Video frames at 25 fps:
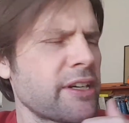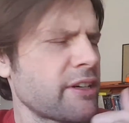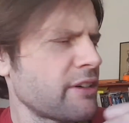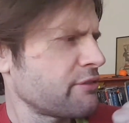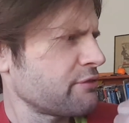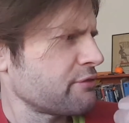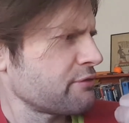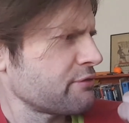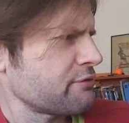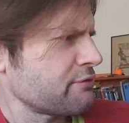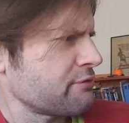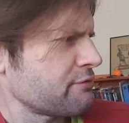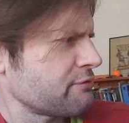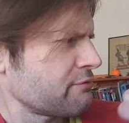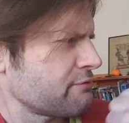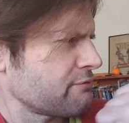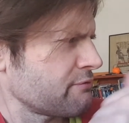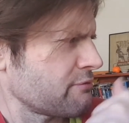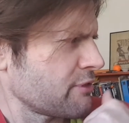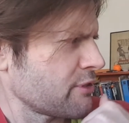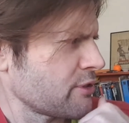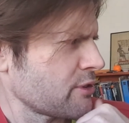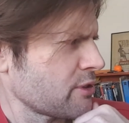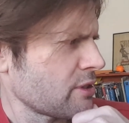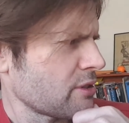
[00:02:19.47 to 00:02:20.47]
I
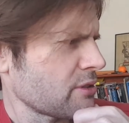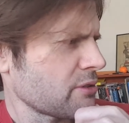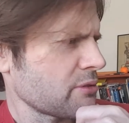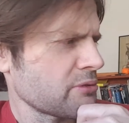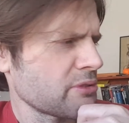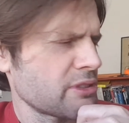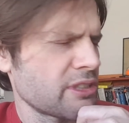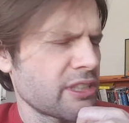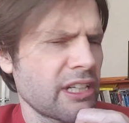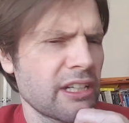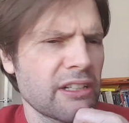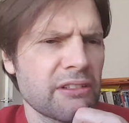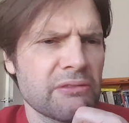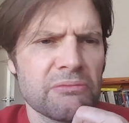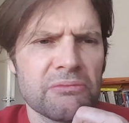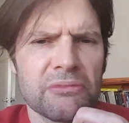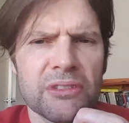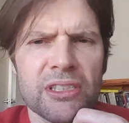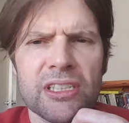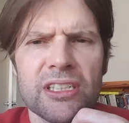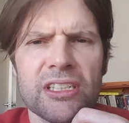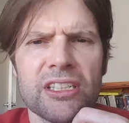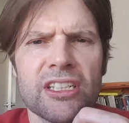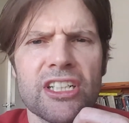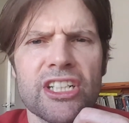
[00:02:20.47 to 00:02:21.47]
thought I was hunting
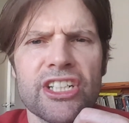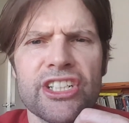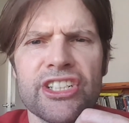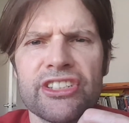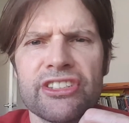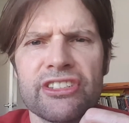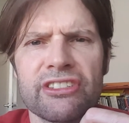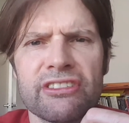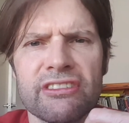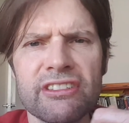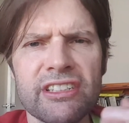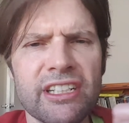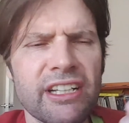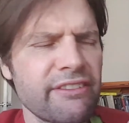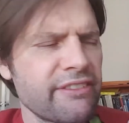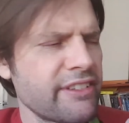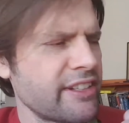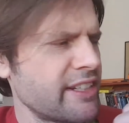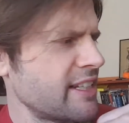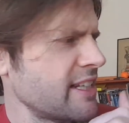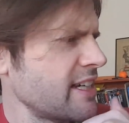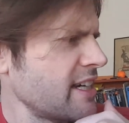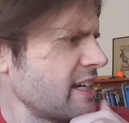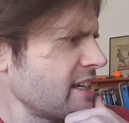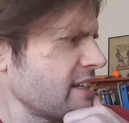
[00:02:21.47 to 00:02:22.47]
one of those the other
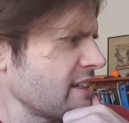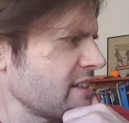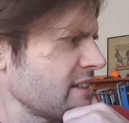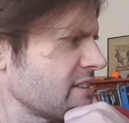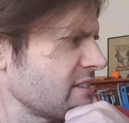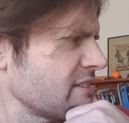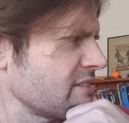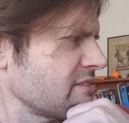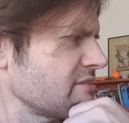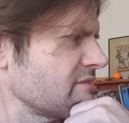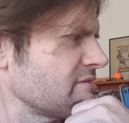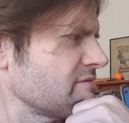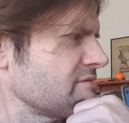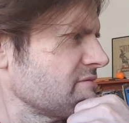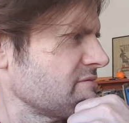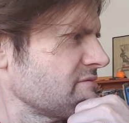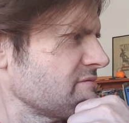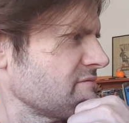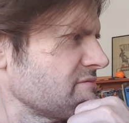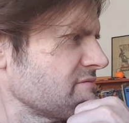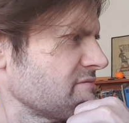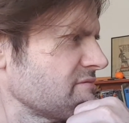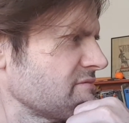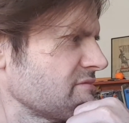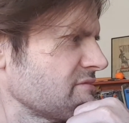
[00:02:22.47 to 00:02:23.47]
day.
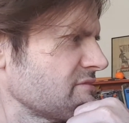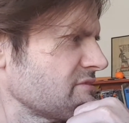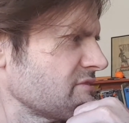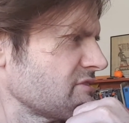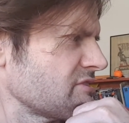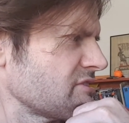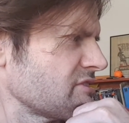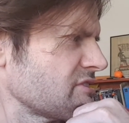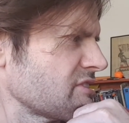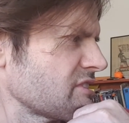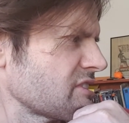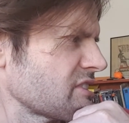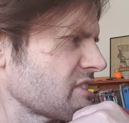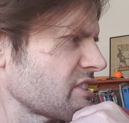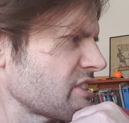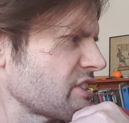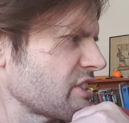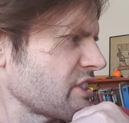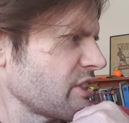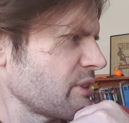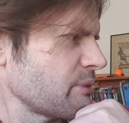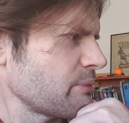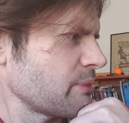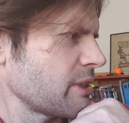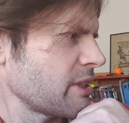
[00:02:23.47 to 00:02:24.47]
Oh
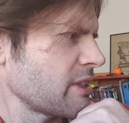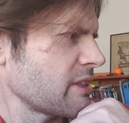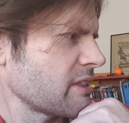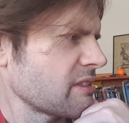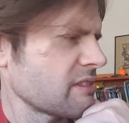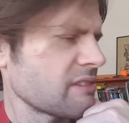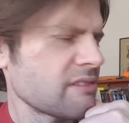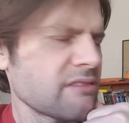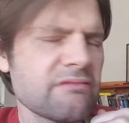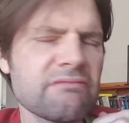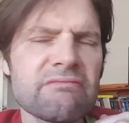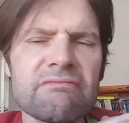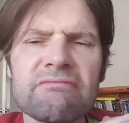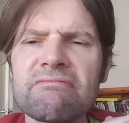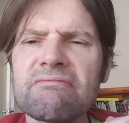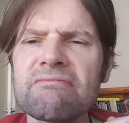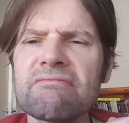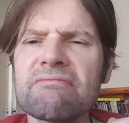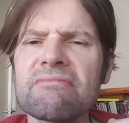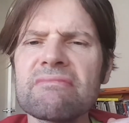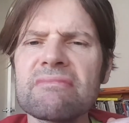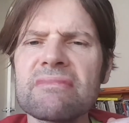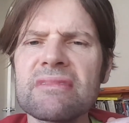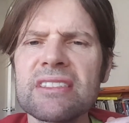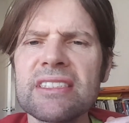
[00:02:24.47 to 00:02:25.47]
gee, man.
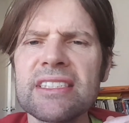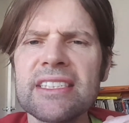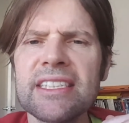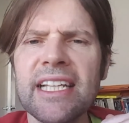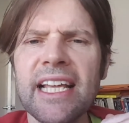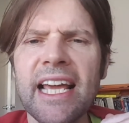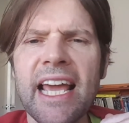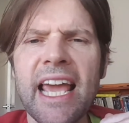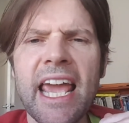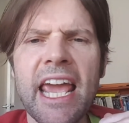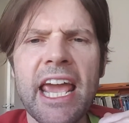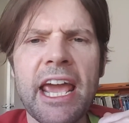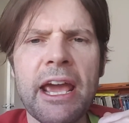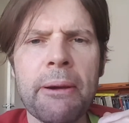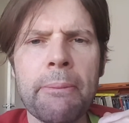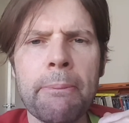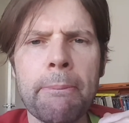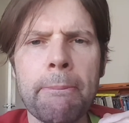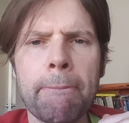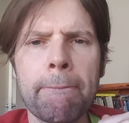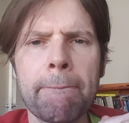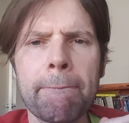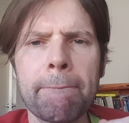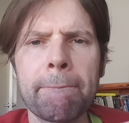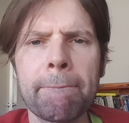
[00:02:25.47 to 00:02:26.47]
Damn.
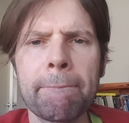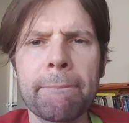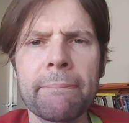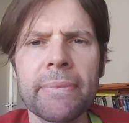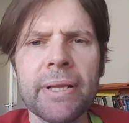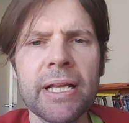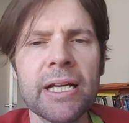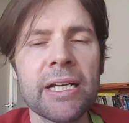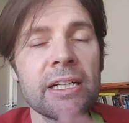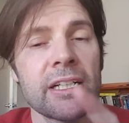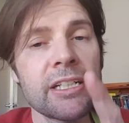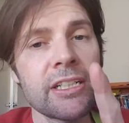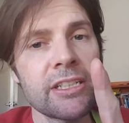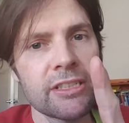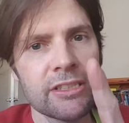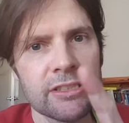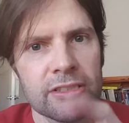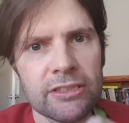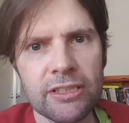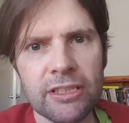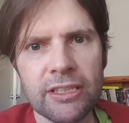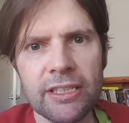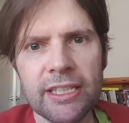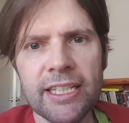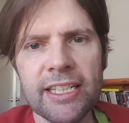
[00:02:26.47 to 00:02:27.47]

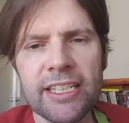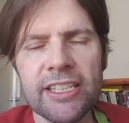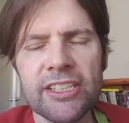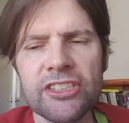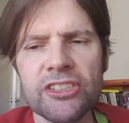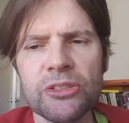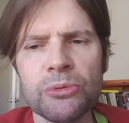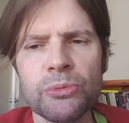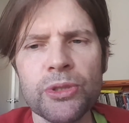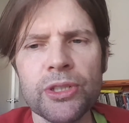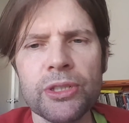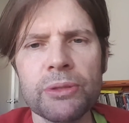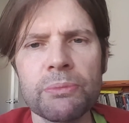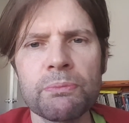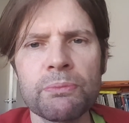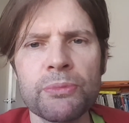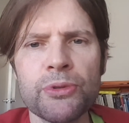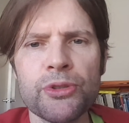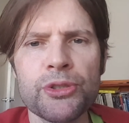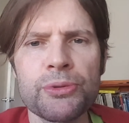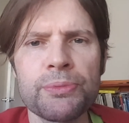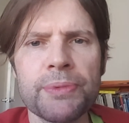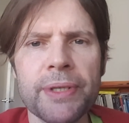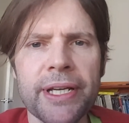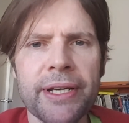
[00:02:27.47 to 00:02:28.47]
So that is the word
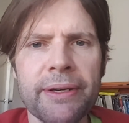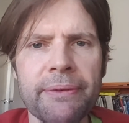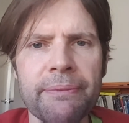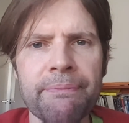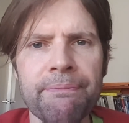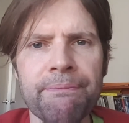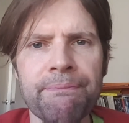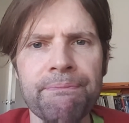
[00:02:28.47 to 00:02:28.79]
bush pig.